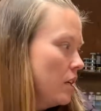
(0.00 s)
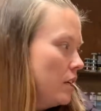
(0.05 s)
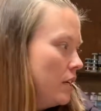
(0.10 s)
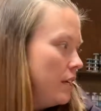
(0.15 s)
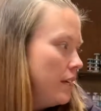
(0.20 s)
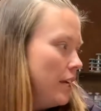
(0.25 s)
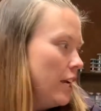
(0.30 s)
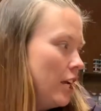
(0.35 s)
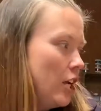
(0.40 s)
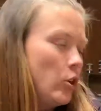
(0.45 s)

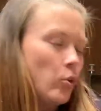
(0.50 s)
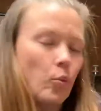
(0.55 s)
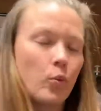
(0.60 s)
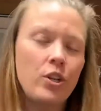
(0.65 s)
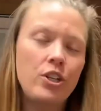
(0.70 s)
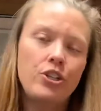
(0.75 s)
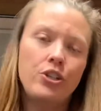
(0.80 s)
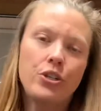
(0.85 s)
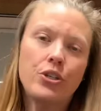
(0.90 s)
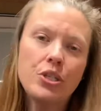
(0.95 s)
And
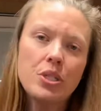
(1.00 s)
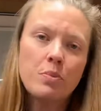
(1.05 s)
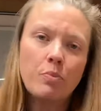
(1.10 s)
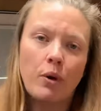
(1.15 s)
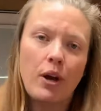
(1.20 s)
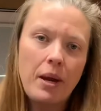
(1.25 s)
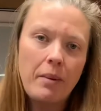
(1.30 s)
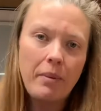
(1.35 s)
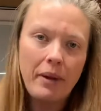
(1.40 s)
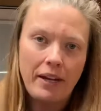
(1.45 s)
when you
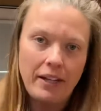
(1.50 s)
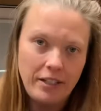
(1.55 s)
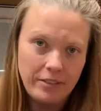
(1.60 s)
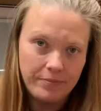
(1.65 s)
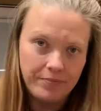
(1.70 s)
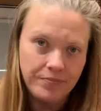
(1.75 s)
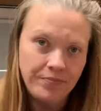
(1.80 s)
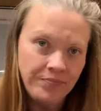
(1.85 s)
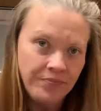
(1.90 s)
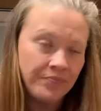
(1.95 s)
spray paint,
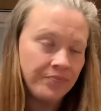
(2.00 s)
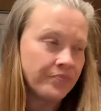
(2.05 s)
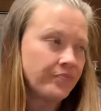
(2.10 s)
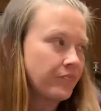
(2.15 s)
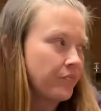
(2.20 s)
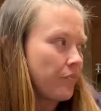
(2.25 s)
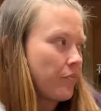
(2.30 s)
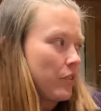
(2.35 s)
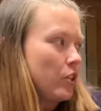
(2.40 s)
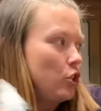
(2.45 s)

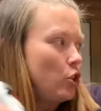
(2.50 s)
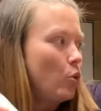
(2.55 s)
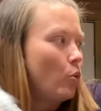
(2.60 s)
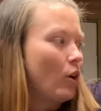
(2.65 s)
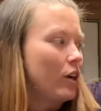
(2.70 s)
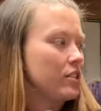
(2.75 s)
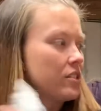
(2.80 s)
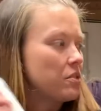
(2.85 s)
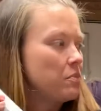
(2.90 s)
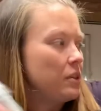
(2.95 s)
you
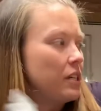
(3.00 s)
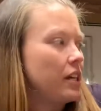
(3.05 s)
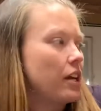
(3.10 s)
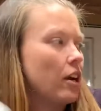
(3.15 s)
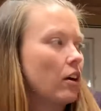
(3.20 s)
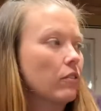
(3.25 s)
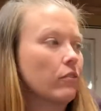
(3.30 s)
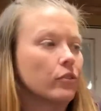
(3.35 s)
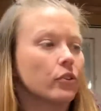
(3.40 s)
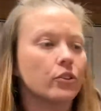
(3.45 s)
want to be
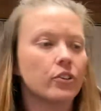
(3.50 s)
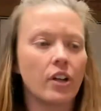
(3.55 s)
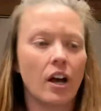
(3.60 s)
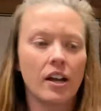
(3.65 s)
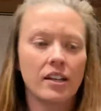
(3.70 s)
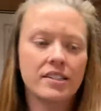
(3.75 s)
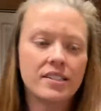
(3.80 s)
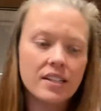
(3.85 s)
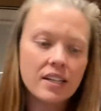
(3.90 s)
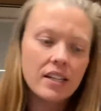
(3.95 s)
careful
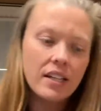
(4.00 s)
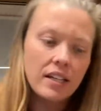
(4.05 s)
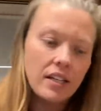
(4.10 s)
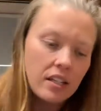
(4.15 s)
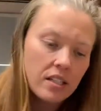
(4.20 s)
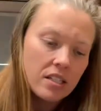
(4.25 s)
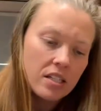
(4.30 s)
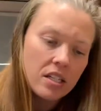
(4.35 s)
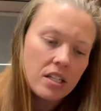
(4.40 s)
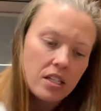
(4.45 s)
not to
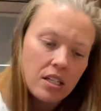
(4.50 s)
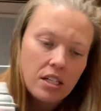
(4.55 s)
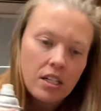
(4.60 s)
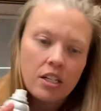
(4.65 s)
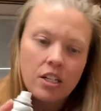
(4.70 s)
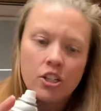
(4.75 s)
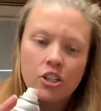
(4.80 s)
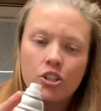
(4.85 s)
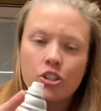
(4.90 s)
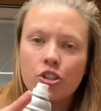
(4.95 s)
get
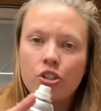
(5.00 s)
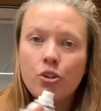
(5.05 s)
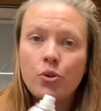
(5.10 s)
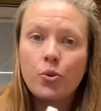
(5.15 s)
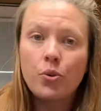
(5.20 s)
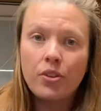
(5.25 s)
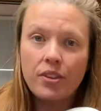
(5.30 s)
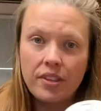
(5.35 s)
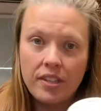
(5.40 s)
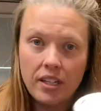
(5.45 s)
too
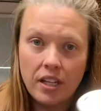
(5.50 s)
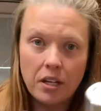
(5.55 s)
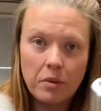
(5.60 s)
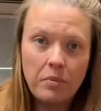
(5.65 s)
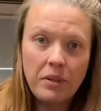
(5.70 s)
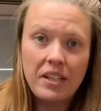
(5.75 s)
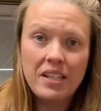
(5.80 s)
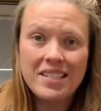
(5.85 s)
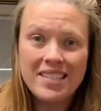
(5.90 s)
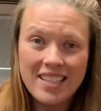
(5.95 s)
thick
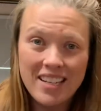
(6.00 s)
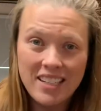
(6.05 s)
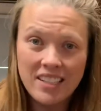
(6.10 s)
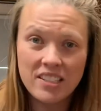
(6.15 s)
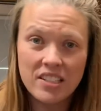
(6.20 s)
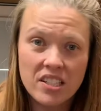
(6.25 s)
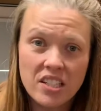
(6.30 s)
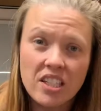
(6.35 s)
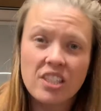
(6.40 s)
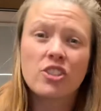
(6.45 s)
because then
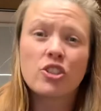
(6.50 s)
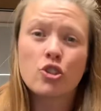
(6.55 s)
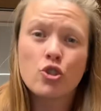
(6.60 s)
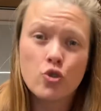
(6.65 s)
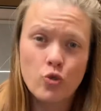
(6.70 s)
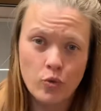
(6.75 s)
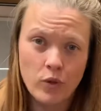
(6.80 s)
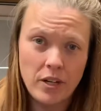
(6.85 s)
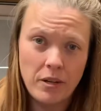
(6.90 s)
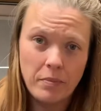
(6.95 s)
it's going to
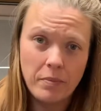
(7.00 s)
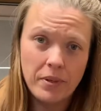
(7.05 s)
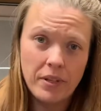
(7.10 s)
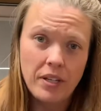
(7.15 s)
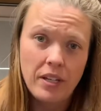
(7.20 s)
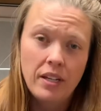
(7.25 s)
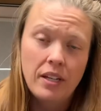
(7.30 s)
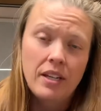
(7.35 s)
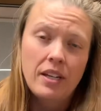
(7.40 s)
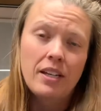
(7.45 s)
drip.
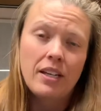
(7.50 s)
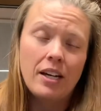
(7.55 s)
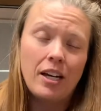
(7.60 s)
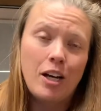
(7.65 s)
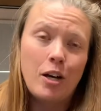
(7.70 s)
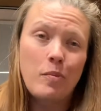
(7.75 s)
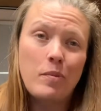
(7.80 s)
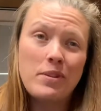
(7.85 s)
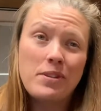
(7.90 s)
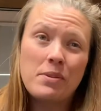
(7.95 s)

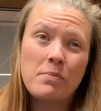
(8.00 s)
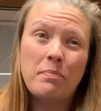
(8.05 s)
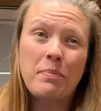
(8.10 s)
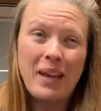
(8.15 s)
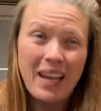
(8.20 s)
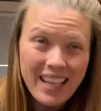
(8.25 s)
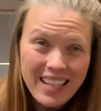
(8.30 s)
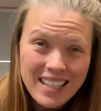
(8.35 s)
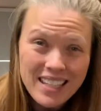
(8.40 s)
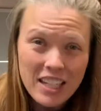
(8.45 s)
And
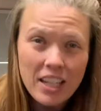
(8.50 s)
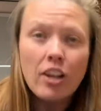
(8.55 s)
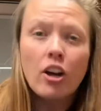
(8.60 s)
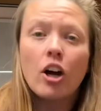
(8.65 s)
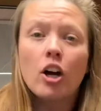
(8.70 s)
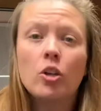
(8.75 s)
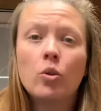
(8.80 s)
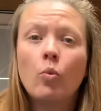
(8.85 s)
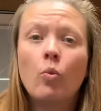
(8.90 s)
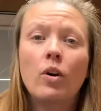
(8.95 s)
depending
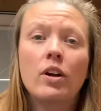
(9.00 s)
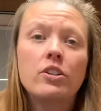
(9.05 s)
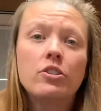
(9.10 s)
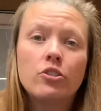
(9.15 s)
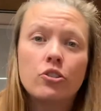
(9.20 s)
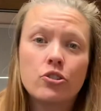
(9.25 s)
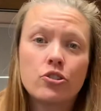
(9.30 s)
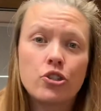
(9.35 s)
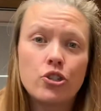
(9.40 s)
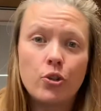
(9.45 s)
on what you're
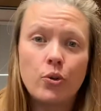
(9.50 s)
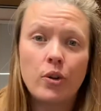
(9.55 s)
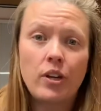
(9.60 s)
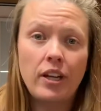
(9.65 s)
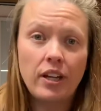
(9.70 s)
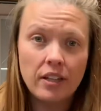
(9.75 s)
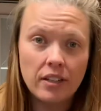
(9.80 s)
doing